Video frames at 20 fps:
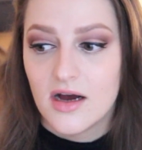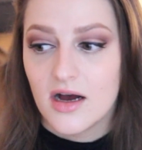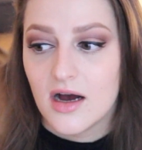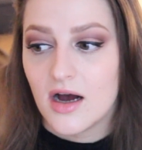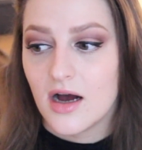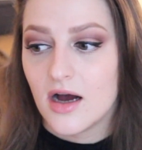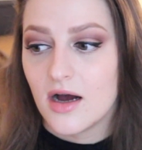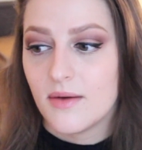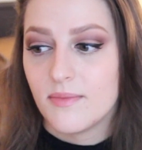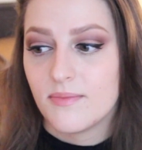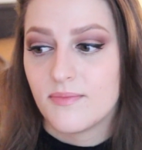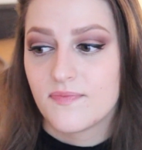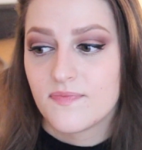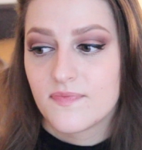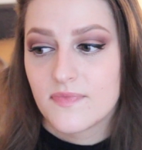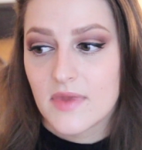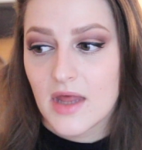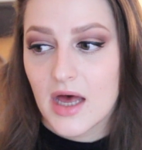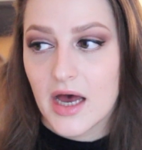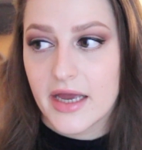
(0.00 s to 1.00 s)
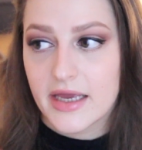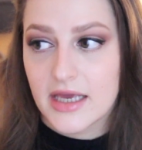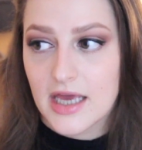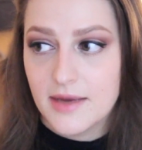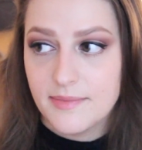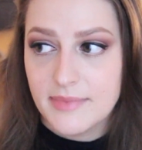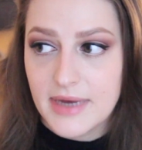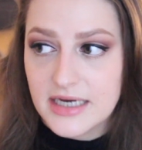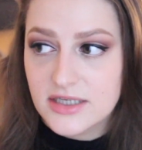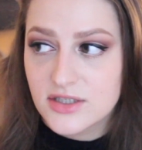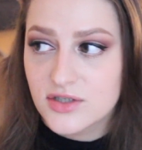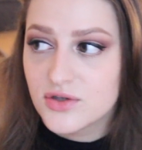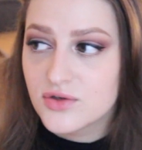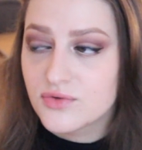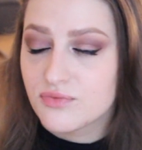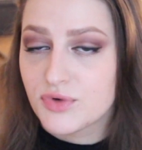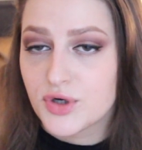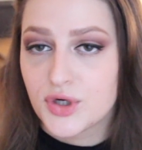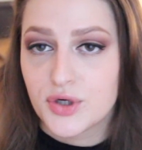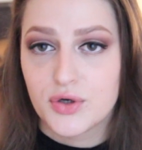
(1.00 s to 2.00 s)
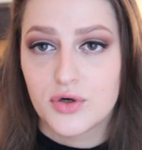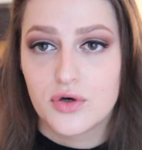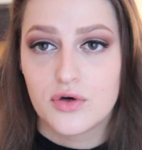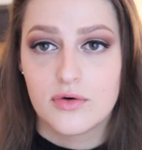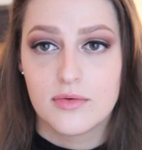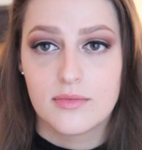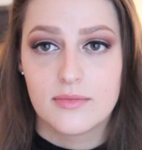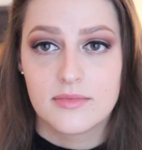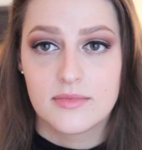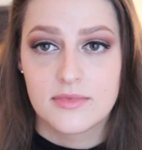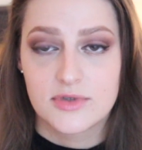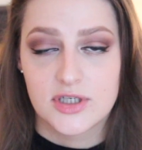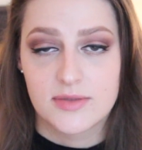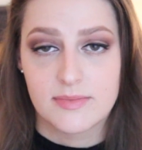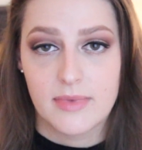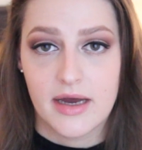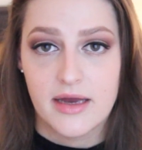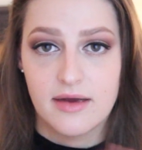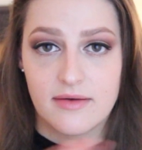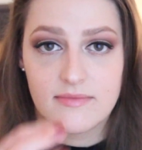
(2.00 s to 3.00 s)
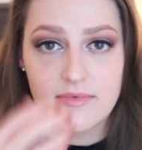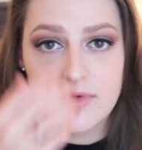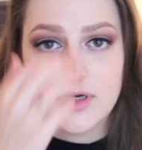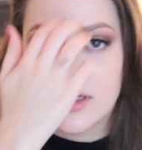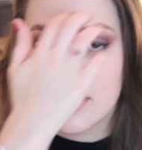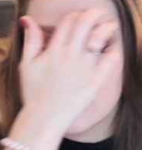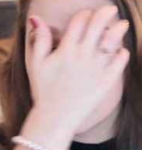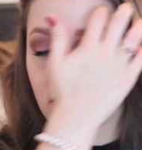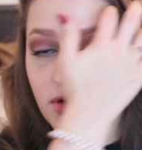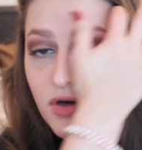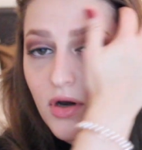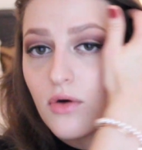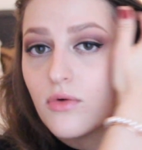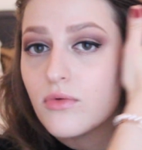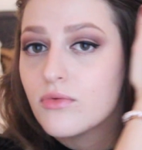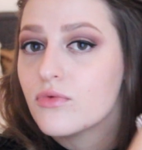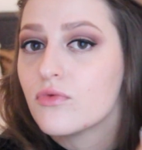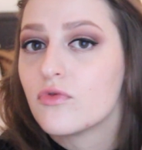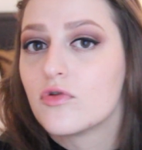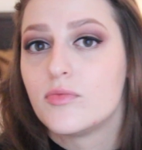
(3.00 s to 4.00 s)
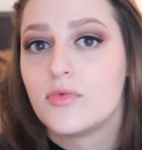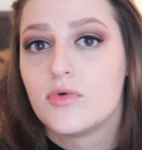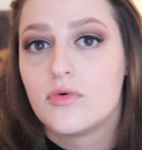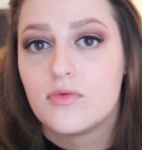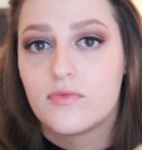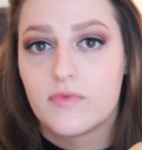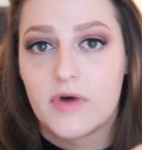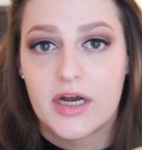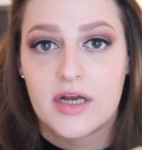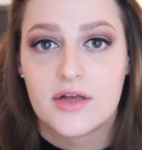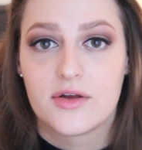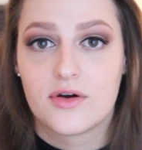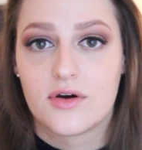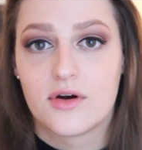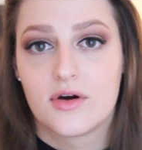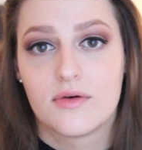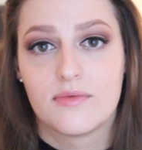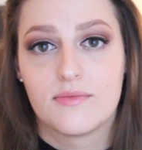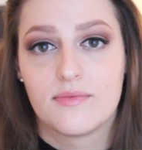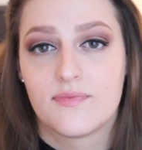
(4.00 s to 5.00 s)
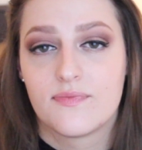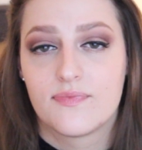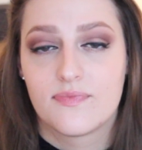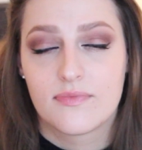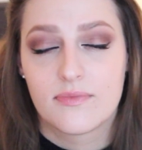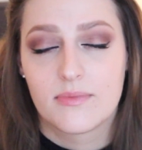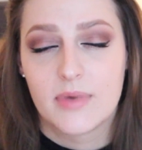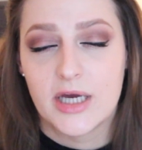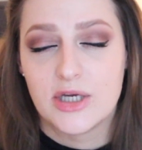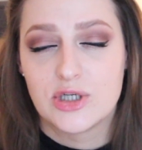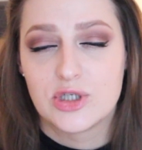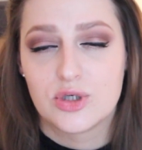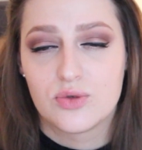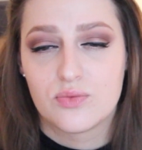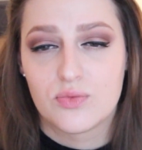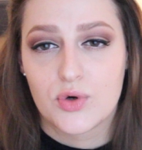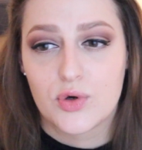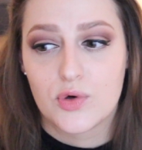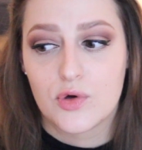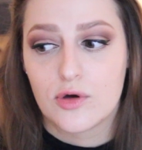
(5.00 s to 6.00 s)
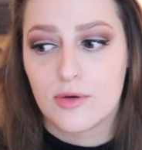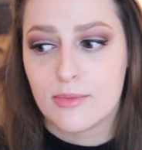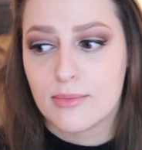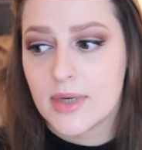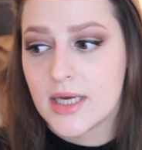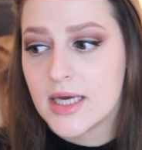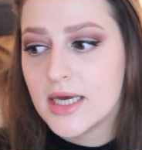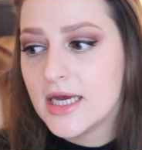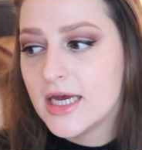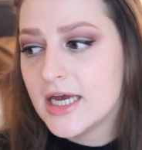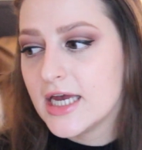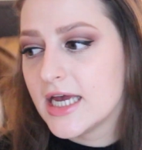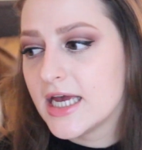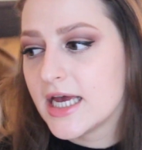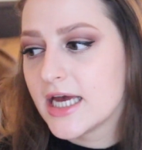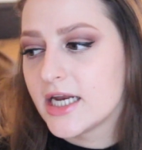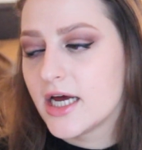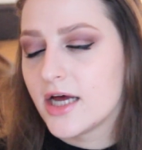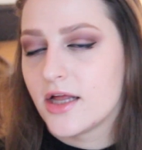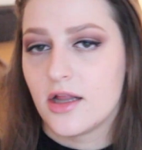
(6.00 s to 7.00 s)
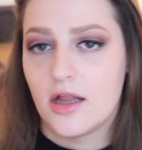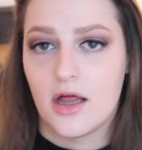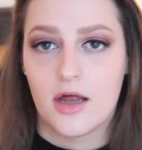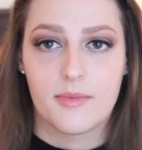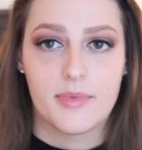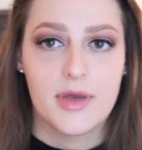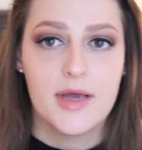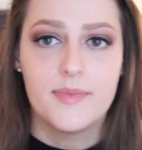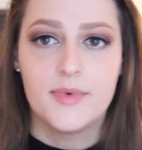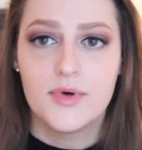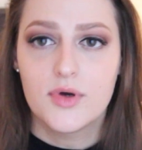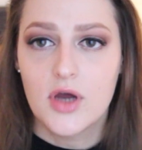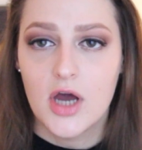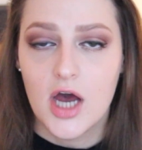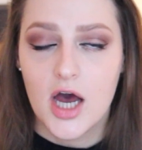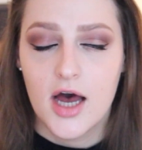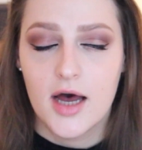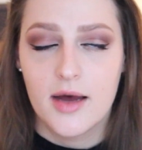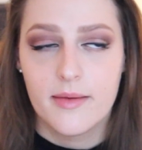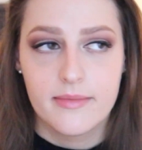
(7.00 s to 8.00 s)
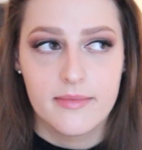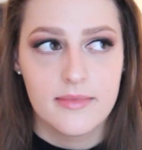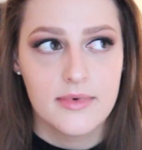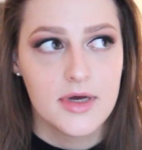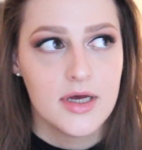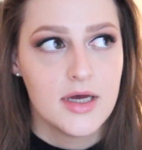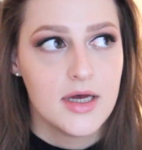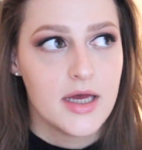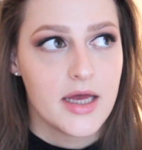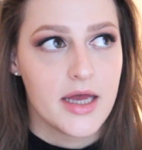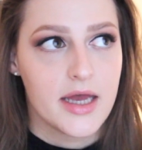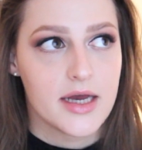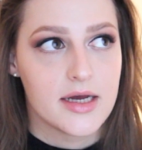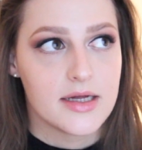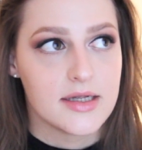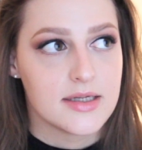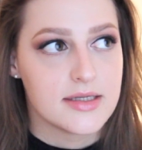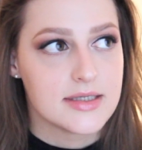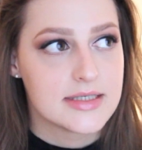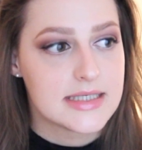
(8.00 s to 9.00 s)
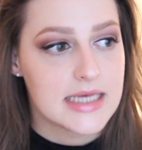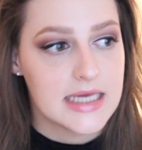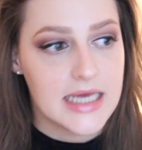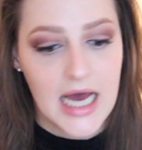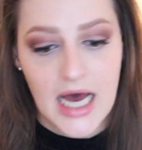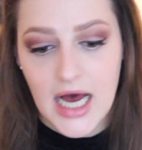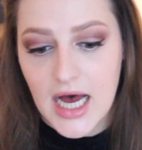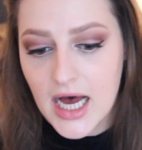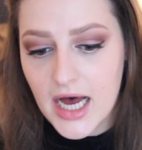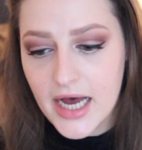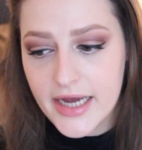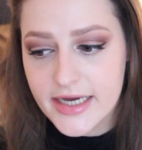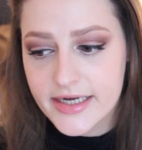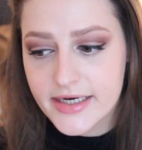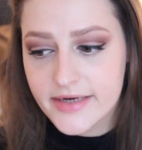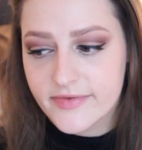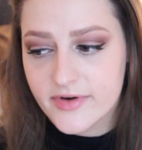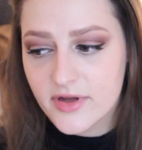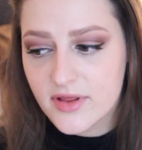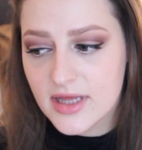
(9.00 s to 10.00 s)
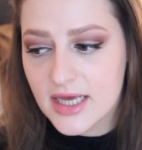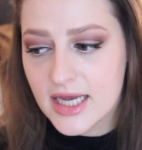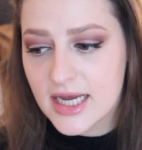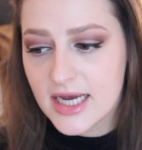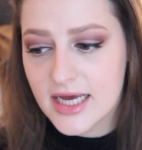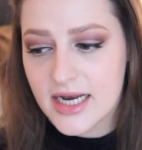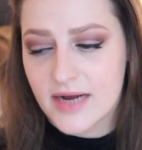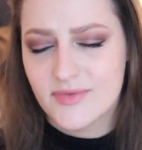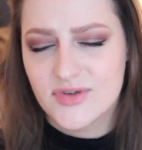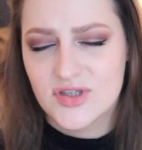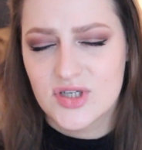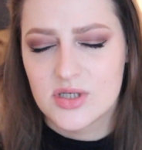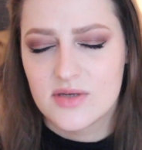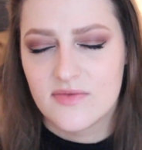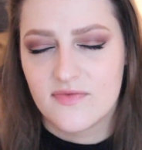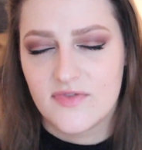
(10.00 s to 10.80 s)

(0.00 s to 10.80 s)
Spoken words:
I came back to the room, to my normal regular patient room, and I had a lot of people come and say hi and everything, and I was just